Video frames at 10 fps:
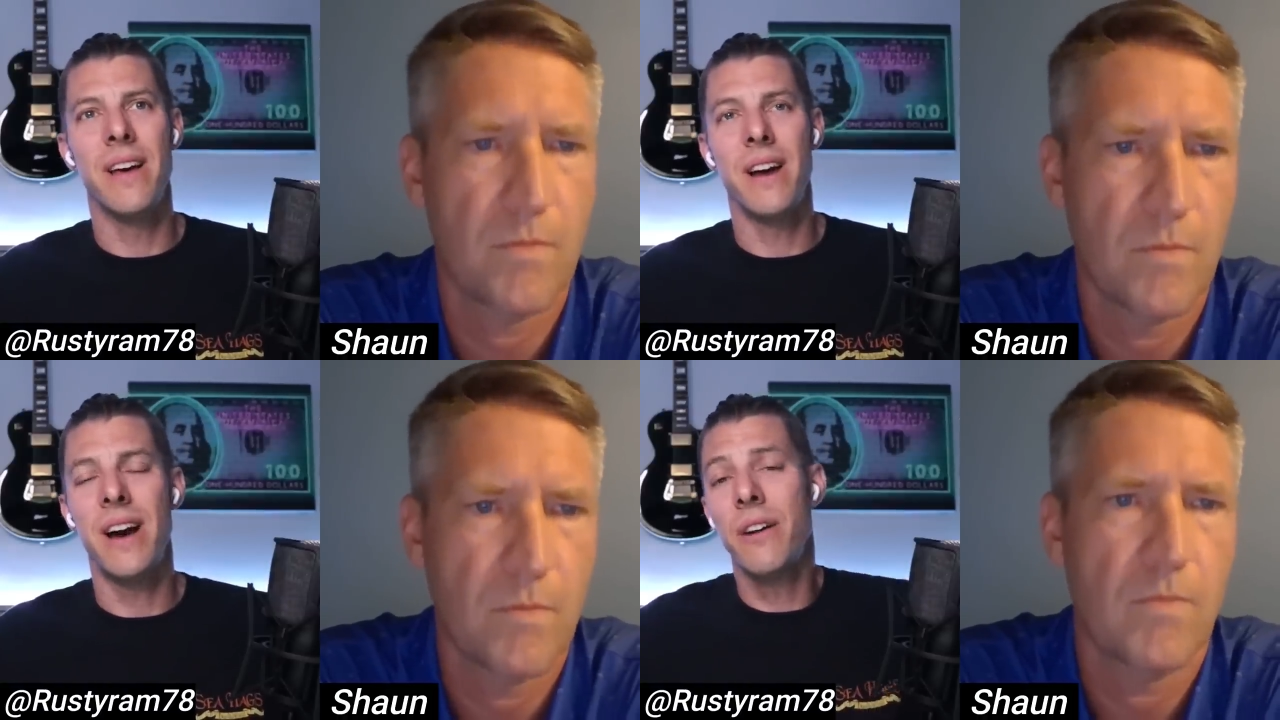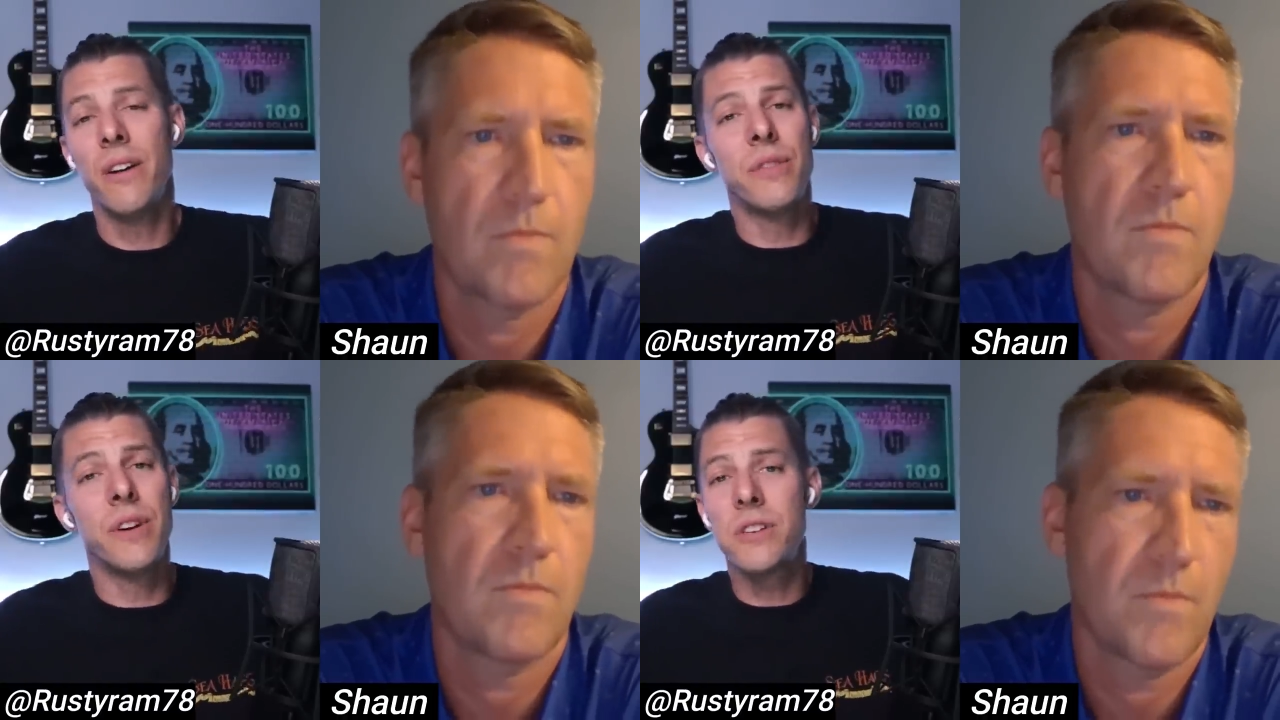Speaker 1: I don't
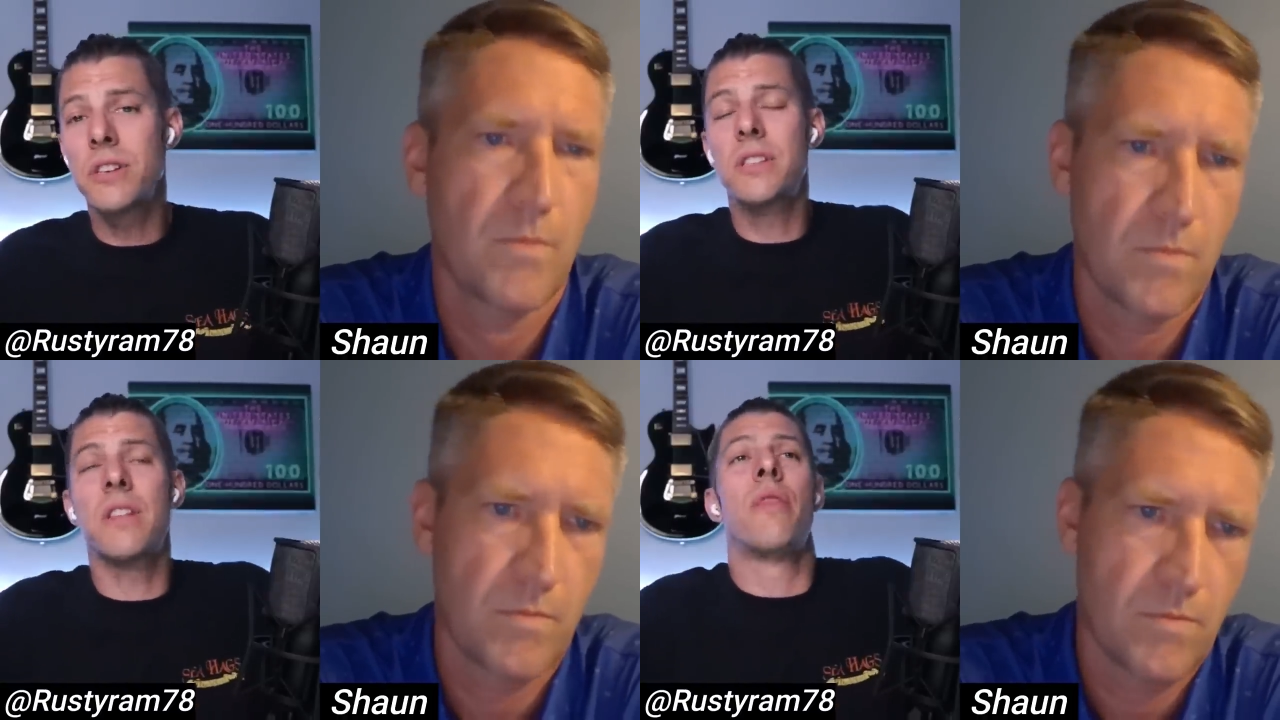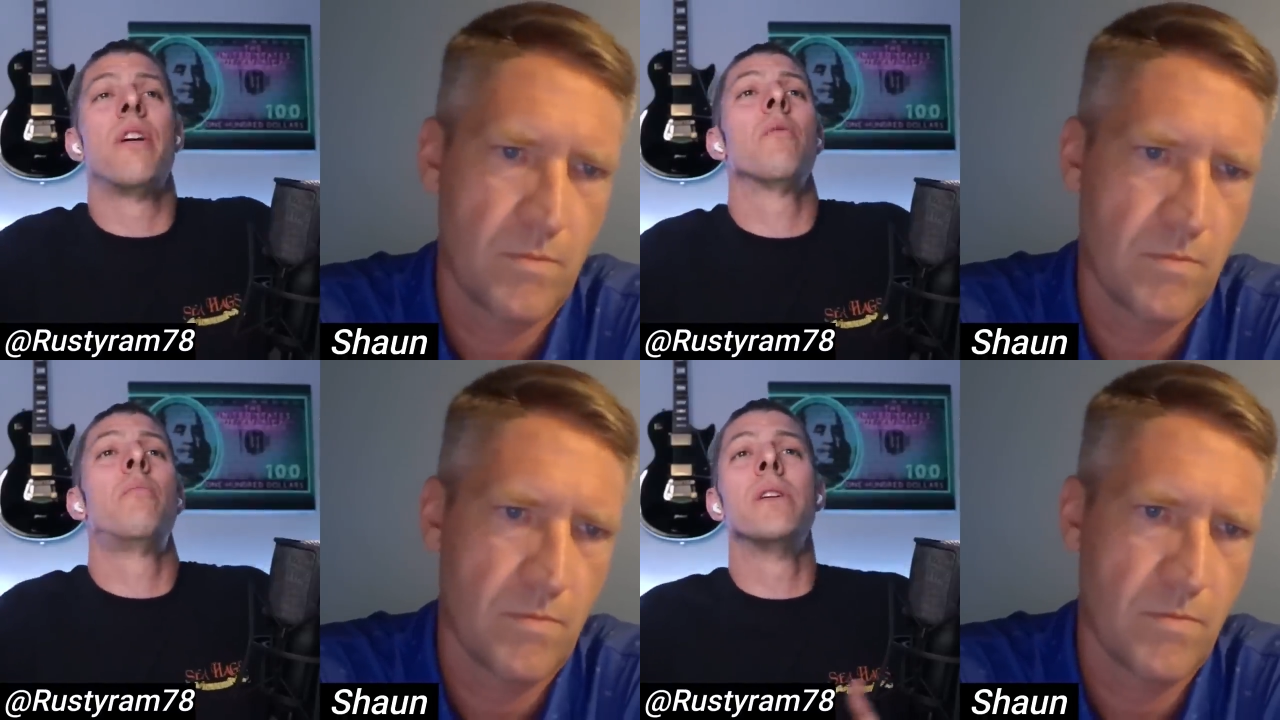know. They're just
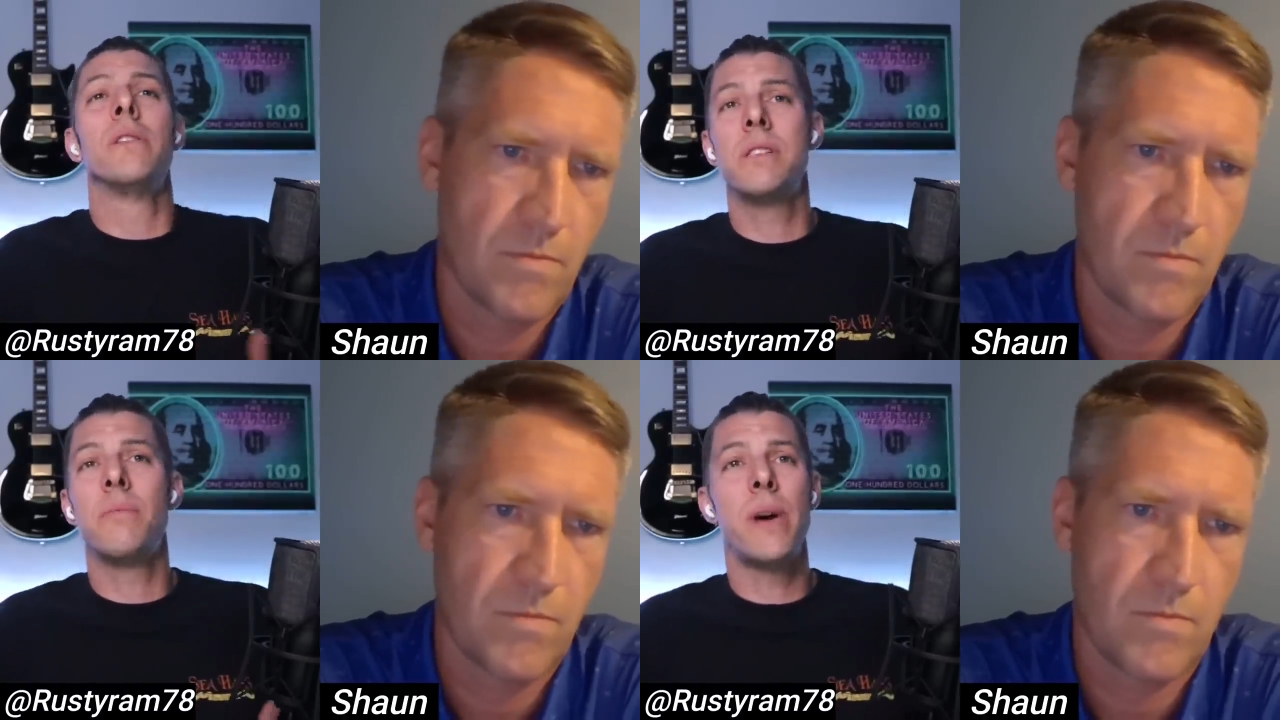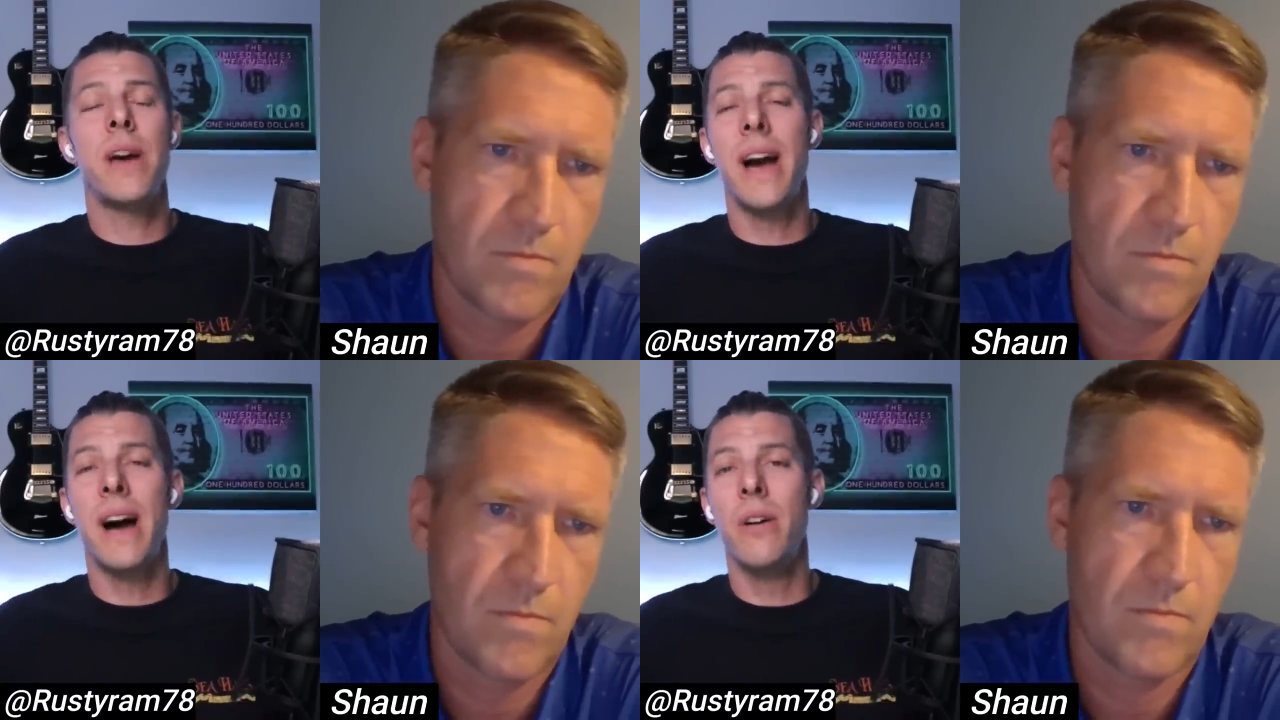they're built to
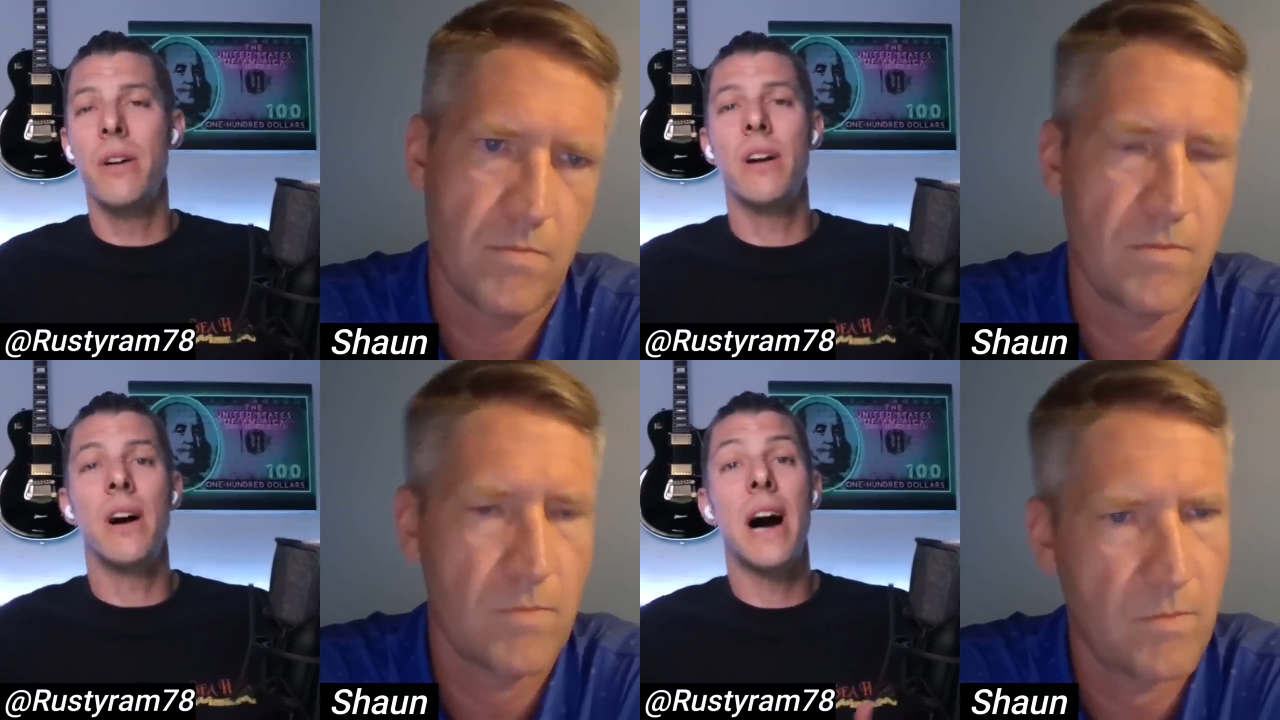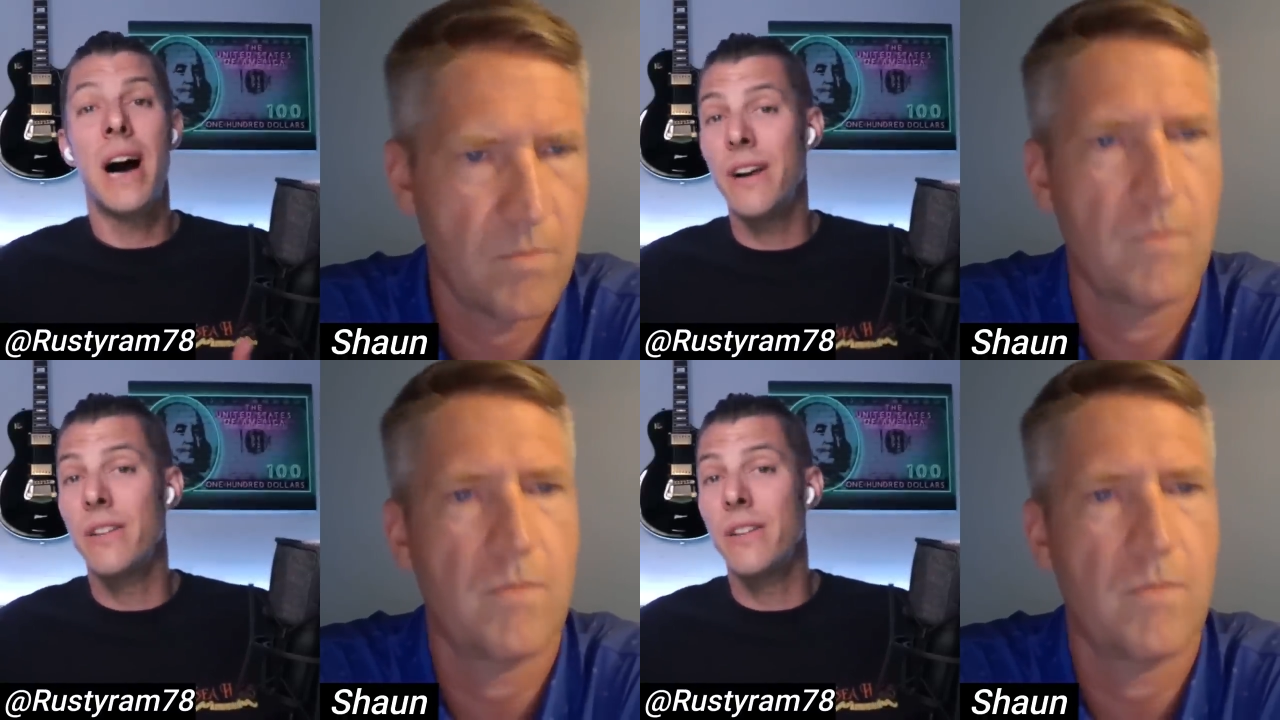pay out a higher